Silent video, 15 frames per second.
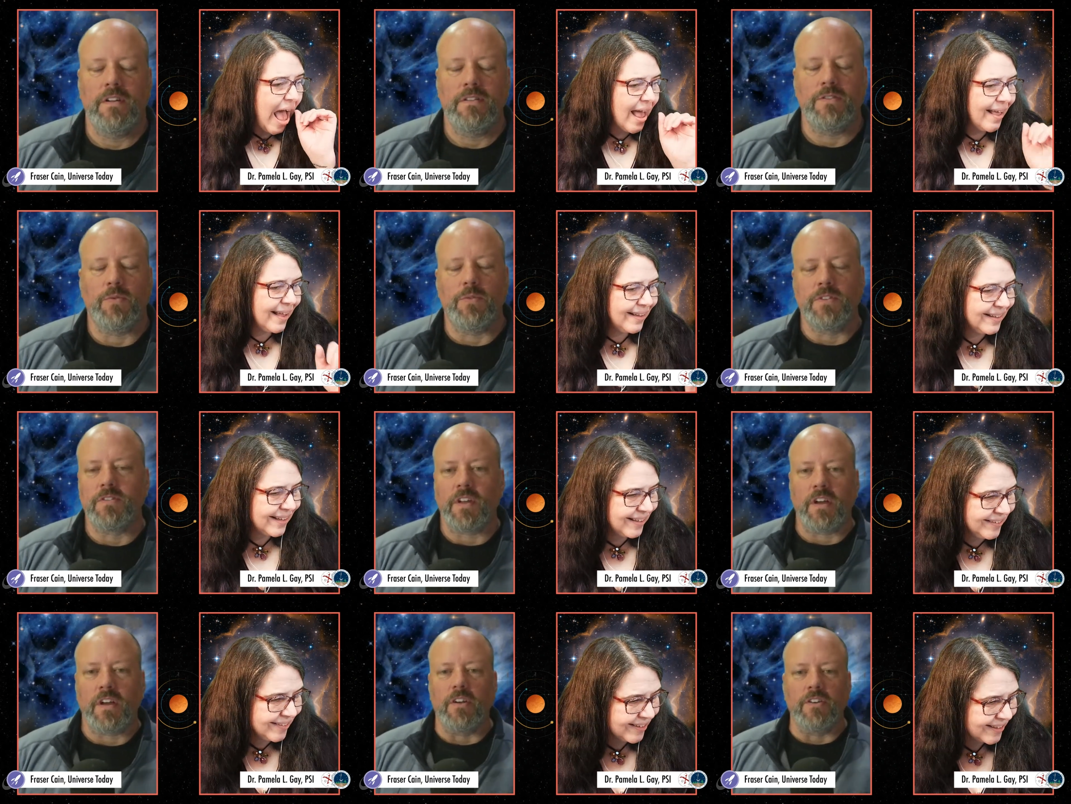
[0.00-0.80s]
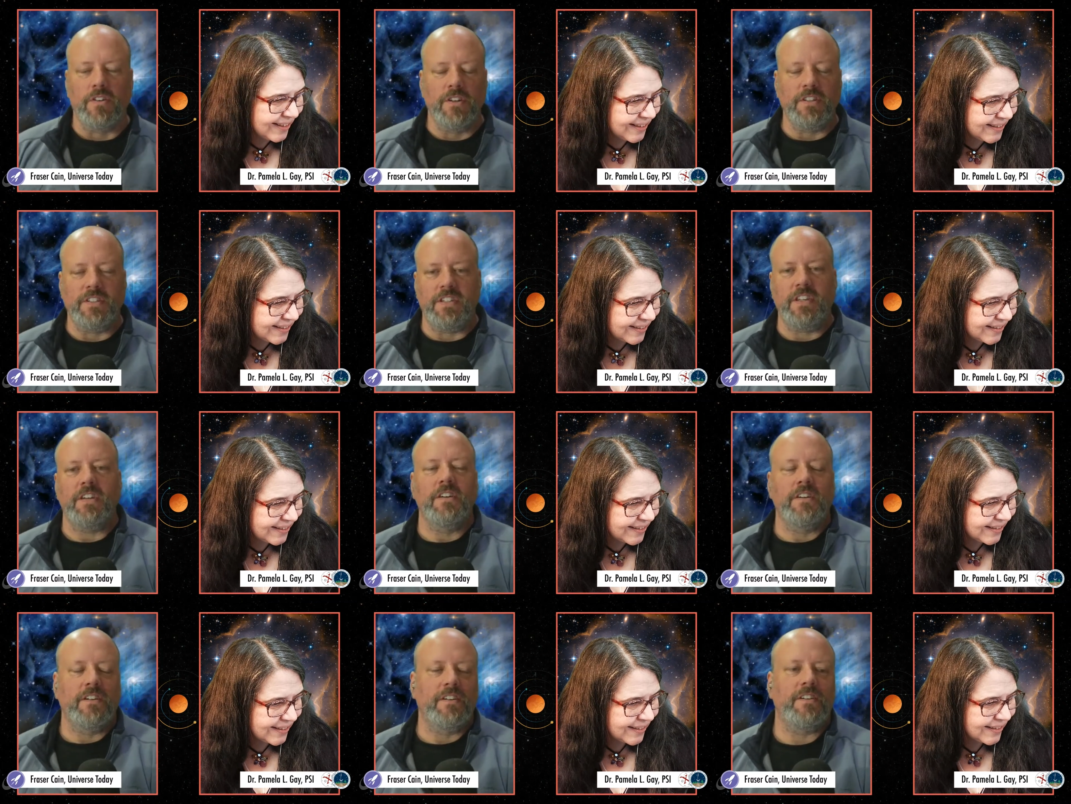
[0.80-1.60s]
Speaker 1: so when there's like a good
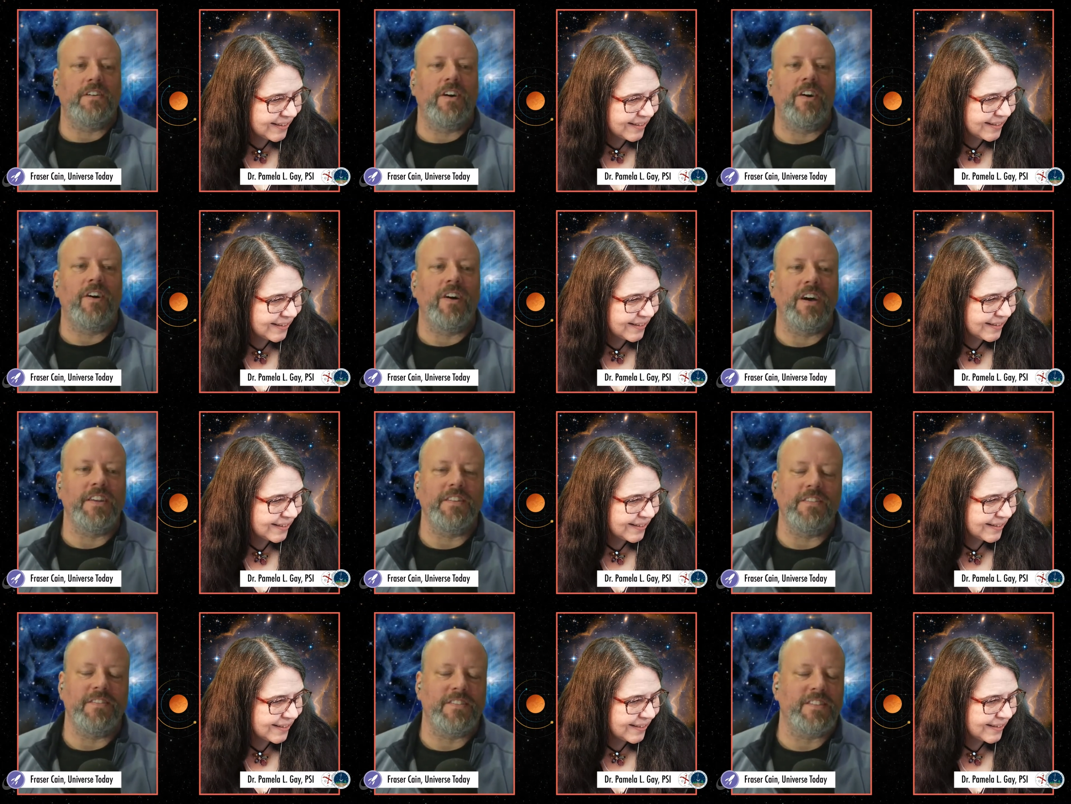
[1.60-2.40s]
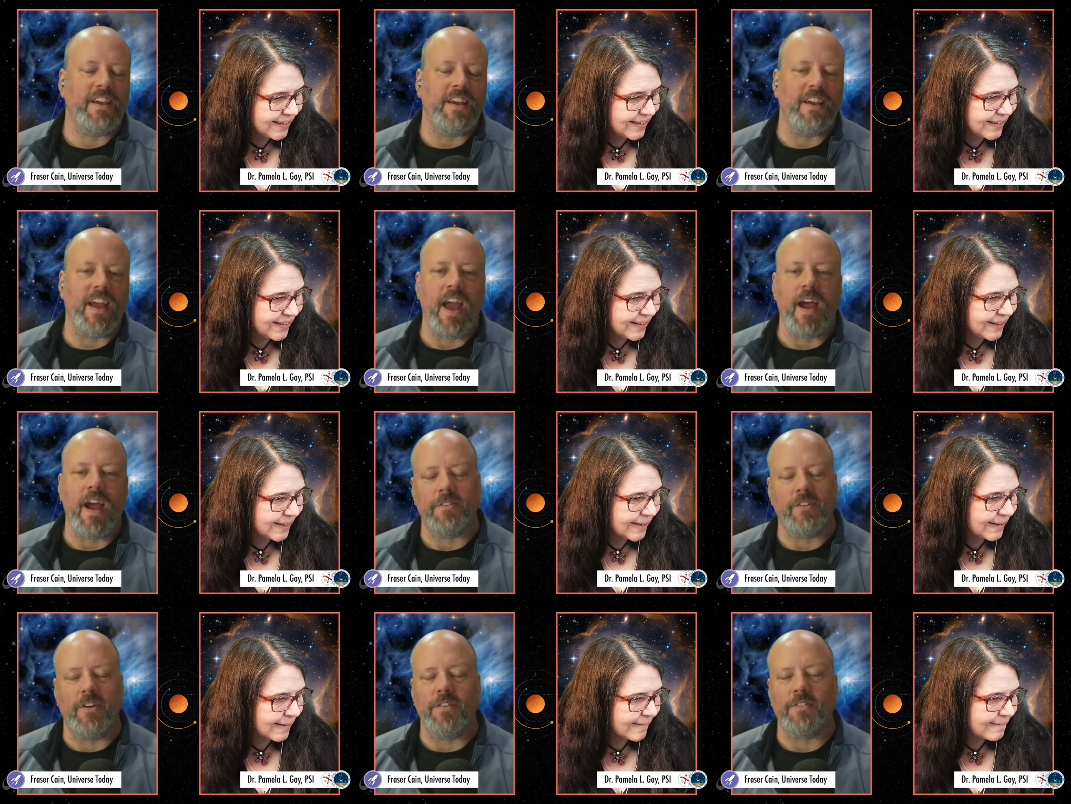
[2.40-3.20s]
deal on say
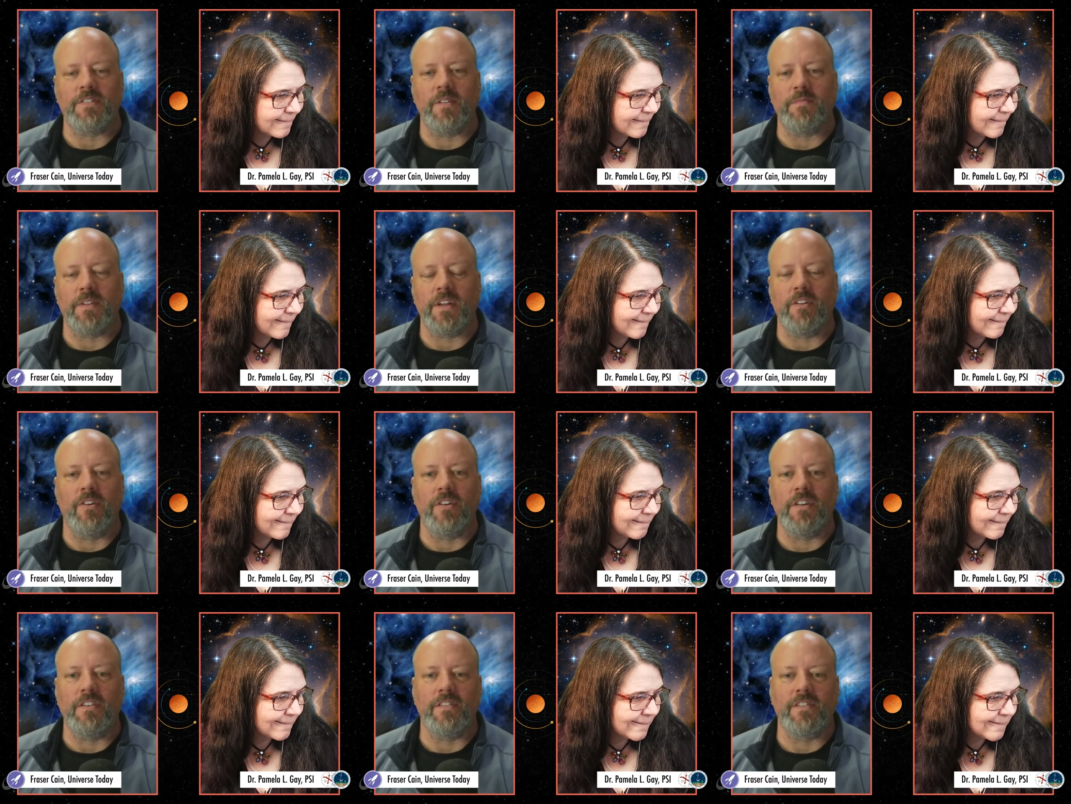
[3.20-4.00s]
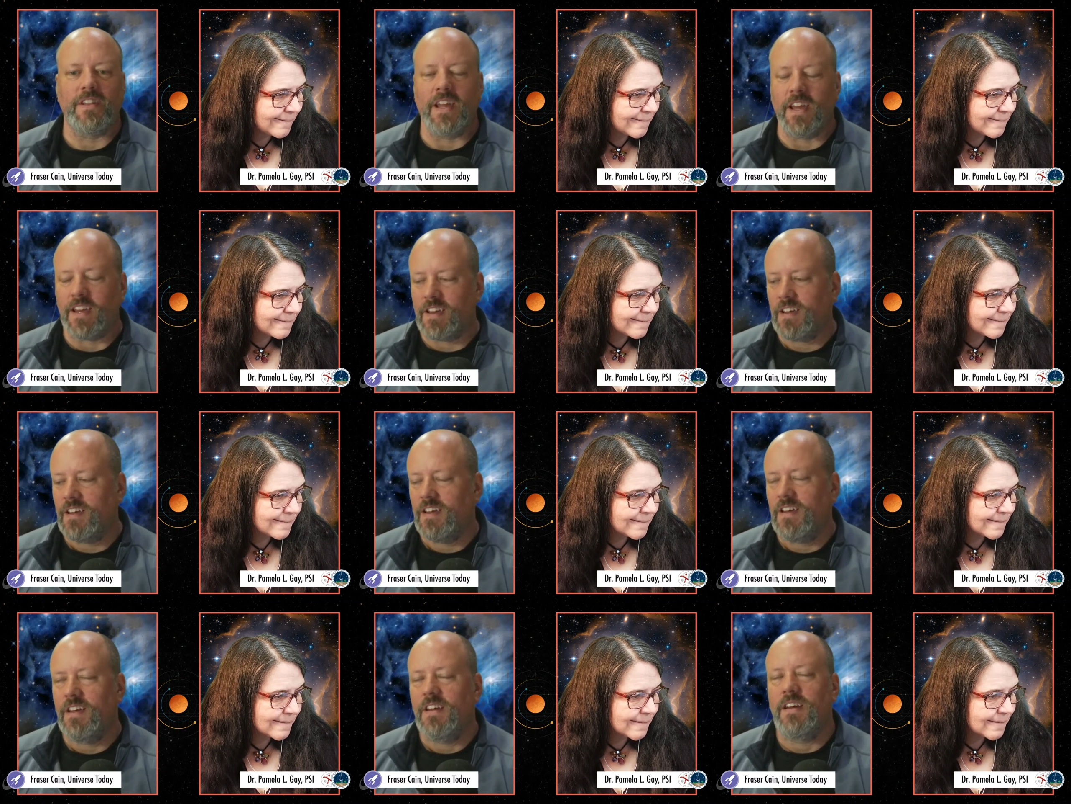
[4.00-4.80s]
Amazon or something on like
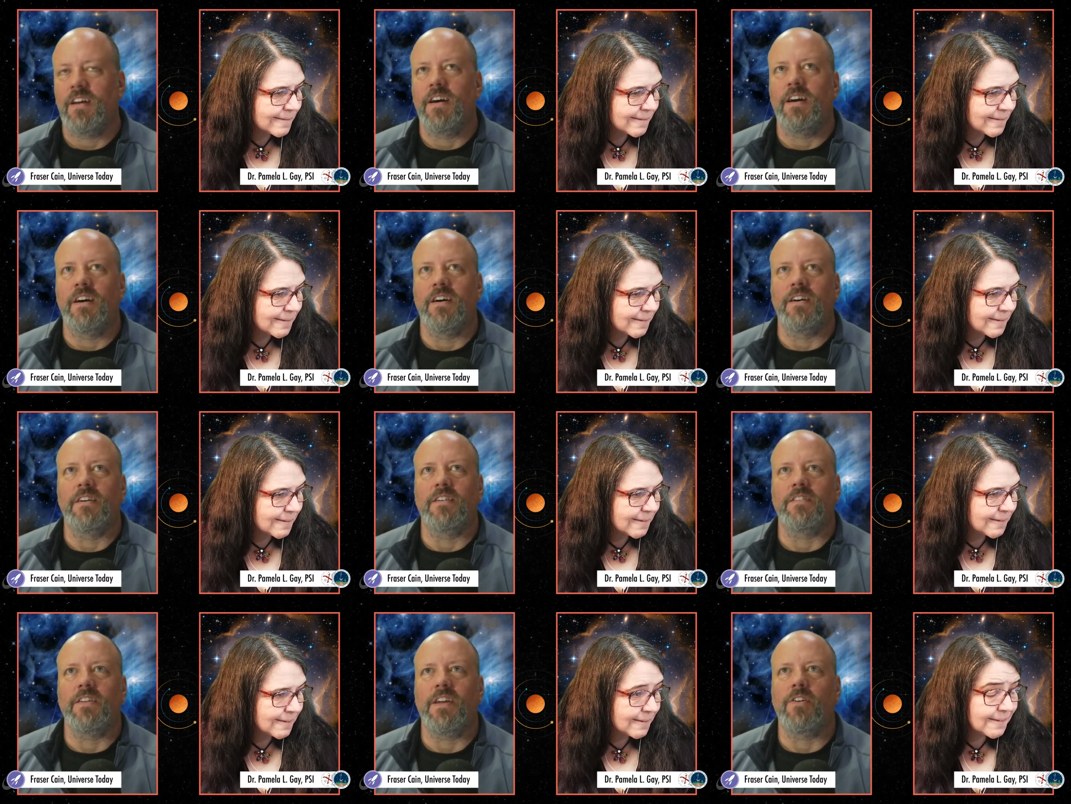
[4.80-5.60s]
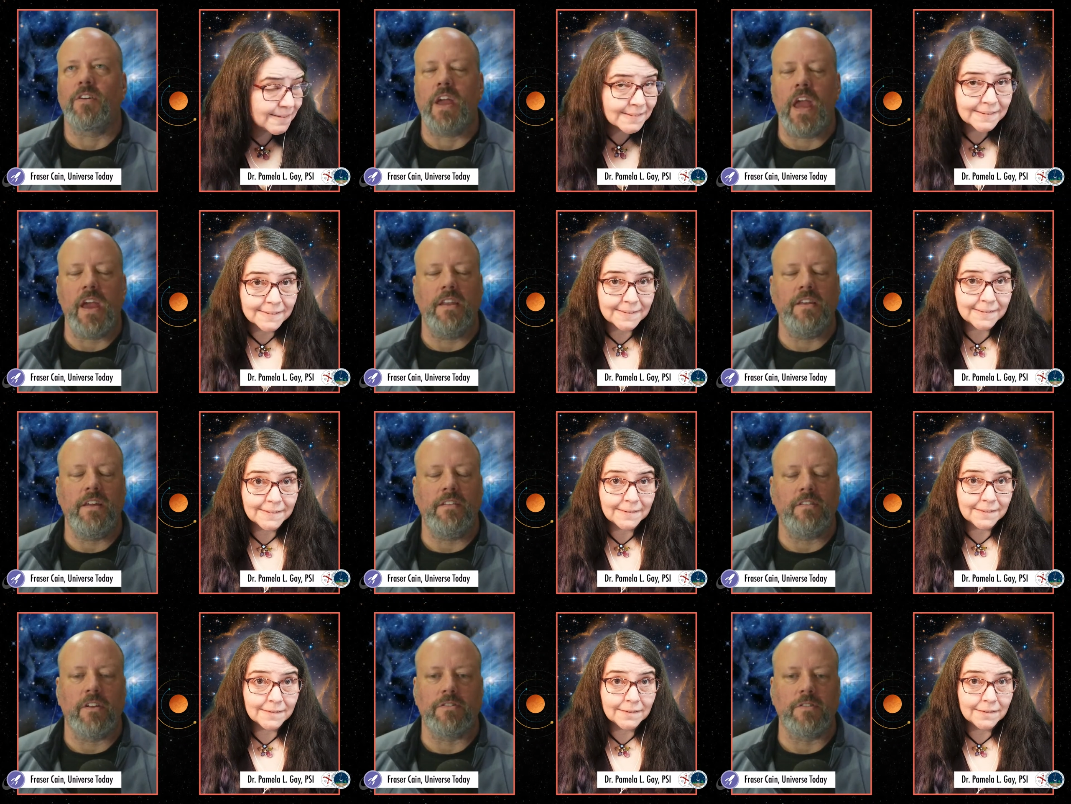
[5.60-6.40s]
uh, ear
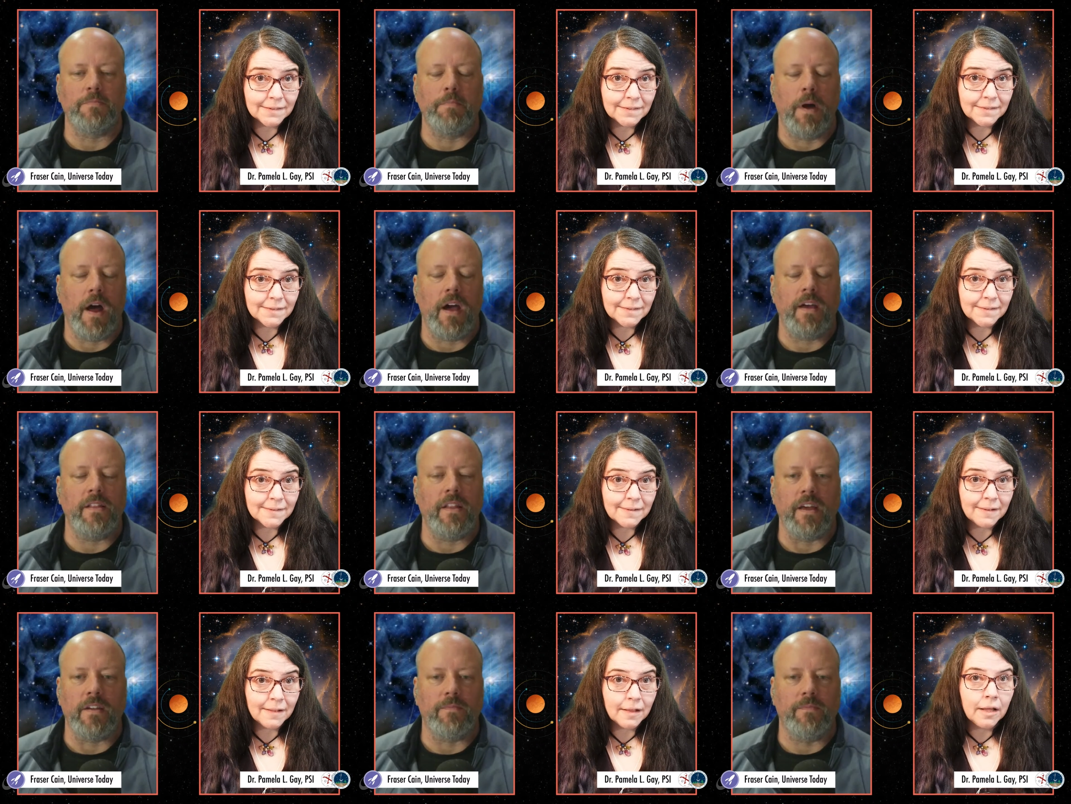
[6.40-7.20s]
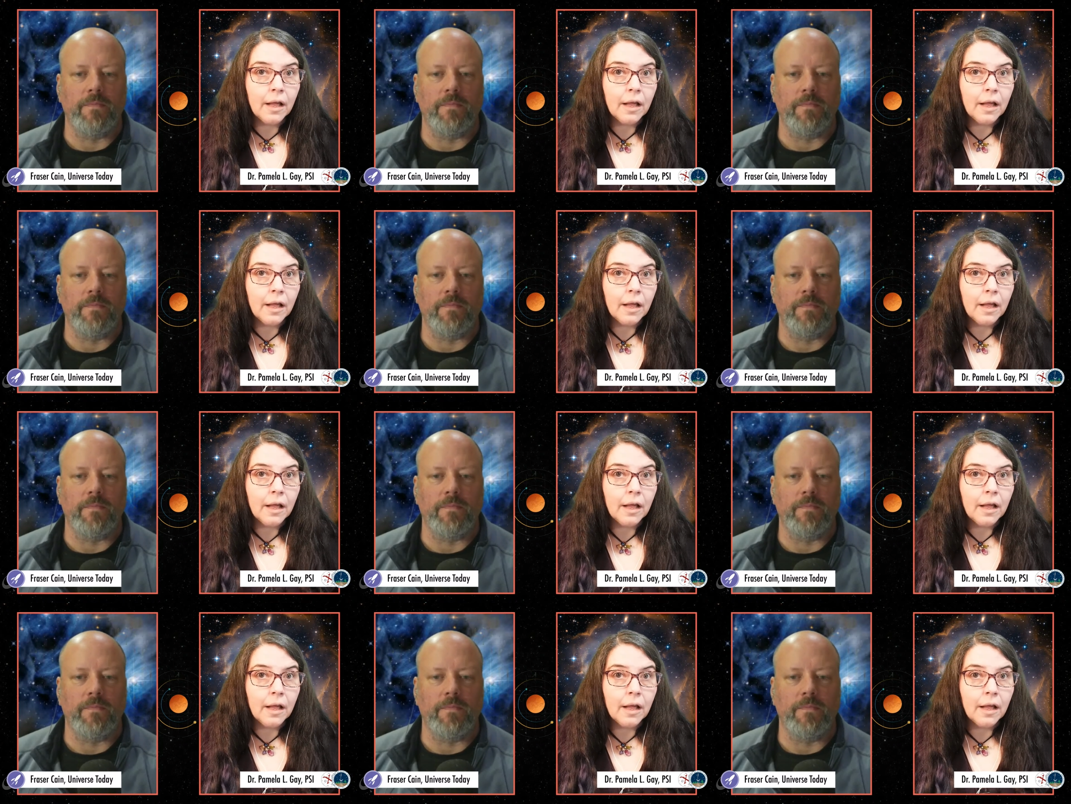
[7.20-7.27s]
candies, I'll just buy like